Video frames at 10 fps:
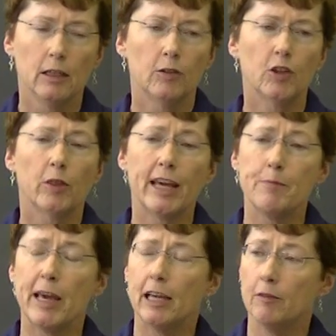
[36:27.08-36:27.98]
So they
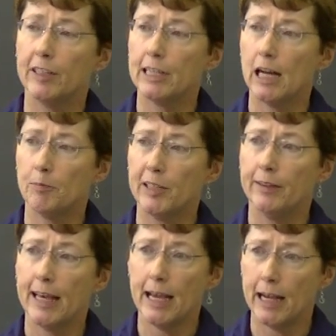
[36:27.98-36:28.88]
may have adopted
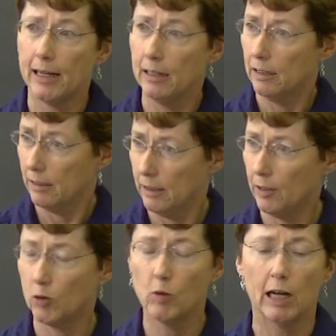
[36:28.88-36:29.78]
that
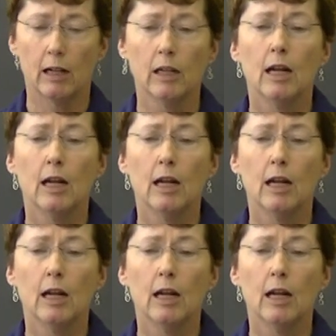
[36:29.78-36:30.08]
as well.